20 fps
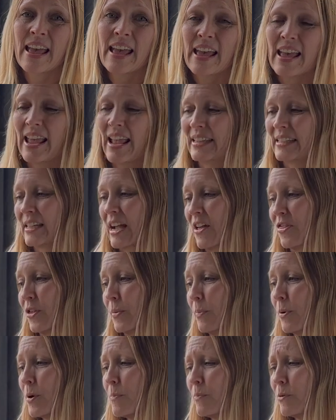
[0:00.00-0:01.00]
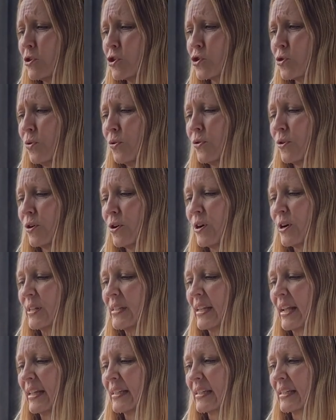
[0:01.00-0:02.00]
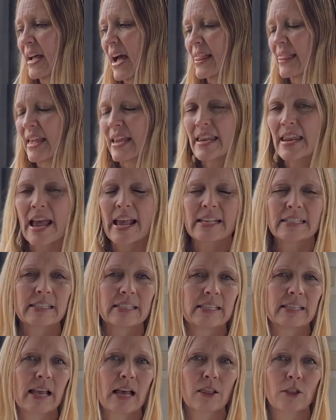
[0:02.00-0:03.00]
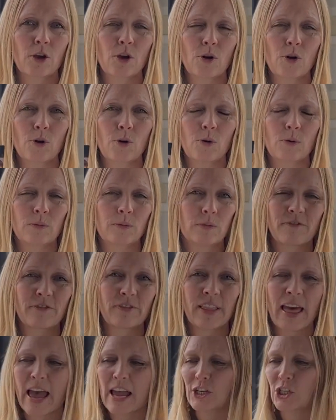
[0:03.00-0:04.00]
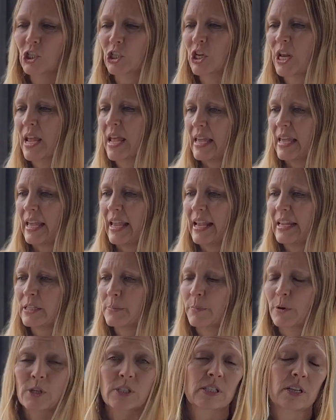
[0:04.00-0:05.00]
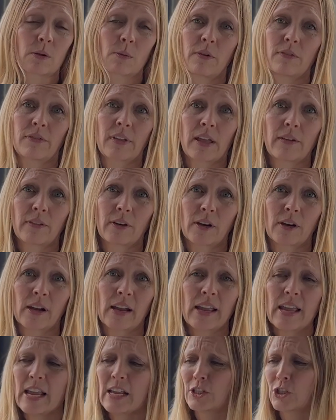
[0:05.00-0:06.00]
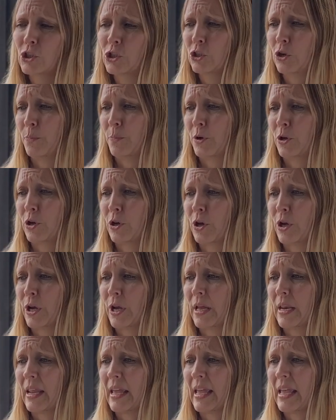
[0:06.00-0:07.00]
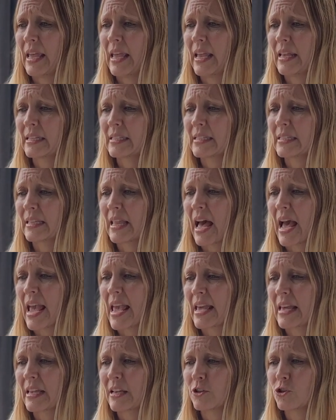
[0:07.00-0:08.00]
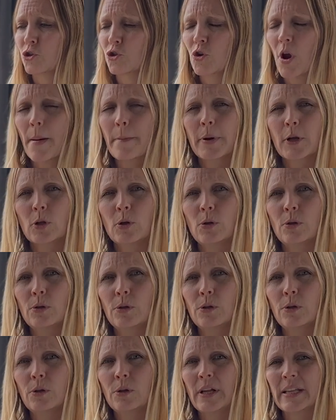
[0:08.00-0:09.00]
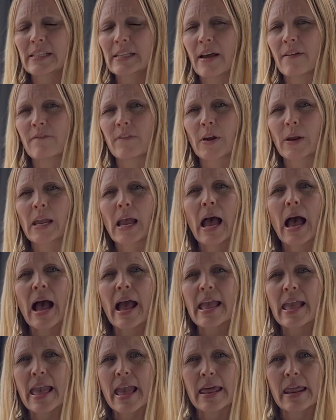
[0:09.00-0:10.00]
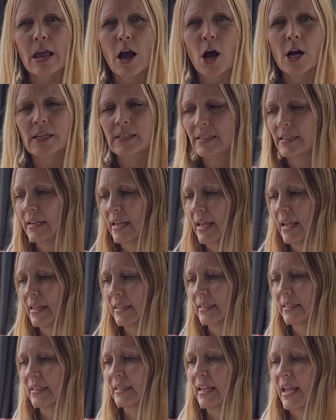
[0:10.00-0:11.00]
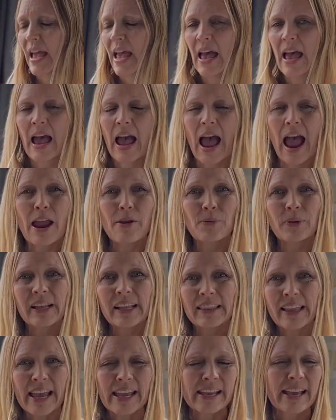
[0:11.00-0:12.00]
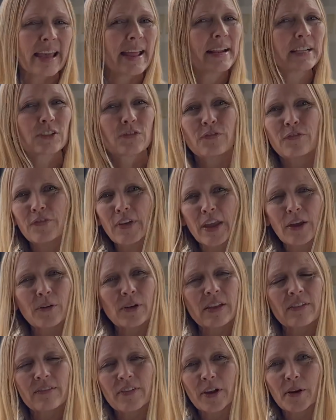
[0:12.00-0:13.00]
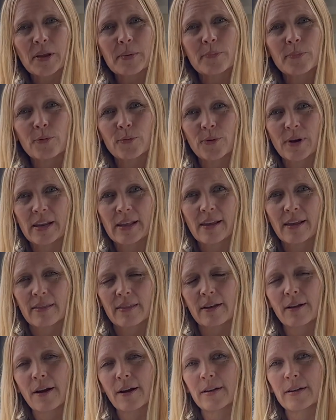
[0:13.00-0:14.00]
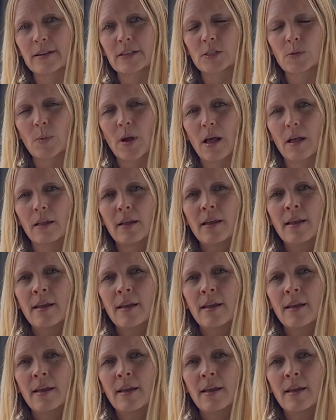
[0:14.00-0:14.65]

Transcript: It's got the purple shoulders. It's got the nice yellow flesh. It's bursting with flavor. It's super good. It's like tropical. It's got very high antioxidants. I really like it. It's very, very pretty in the garden as well.